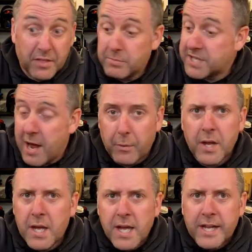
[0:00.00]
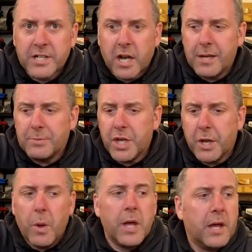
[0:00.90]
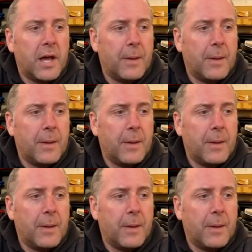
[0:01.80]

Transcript: give it a thumbs down. Entirely up to you.